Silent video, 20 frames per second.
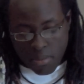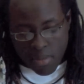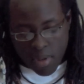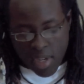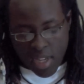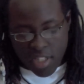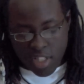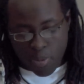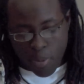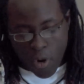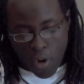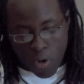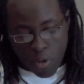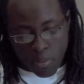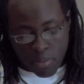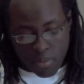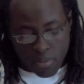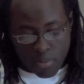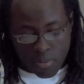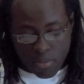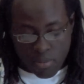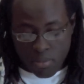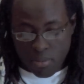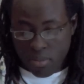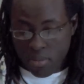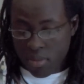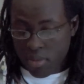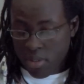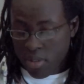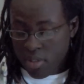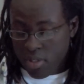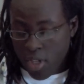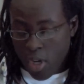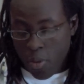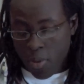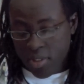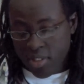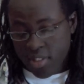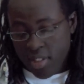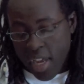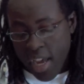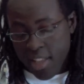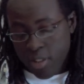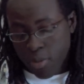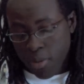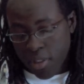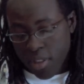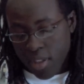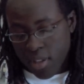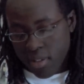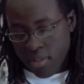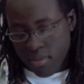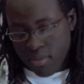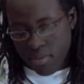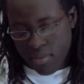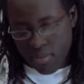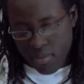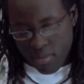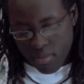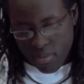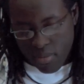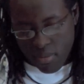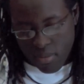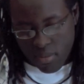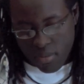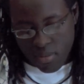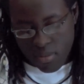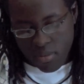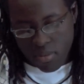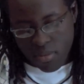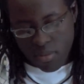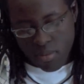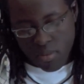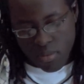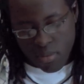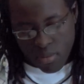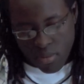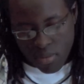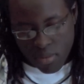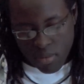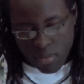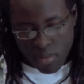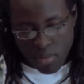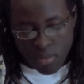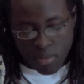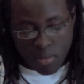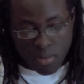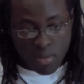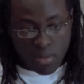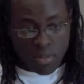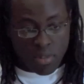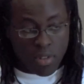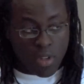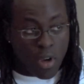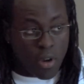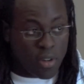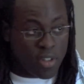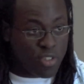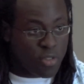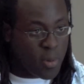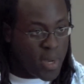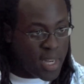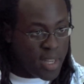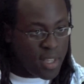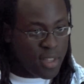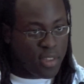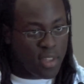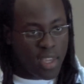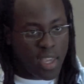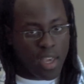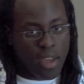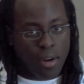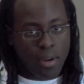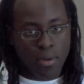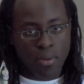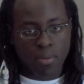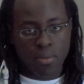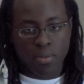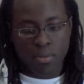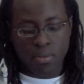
My next poem coincides with it. It's called It's Raining in the Ghetto.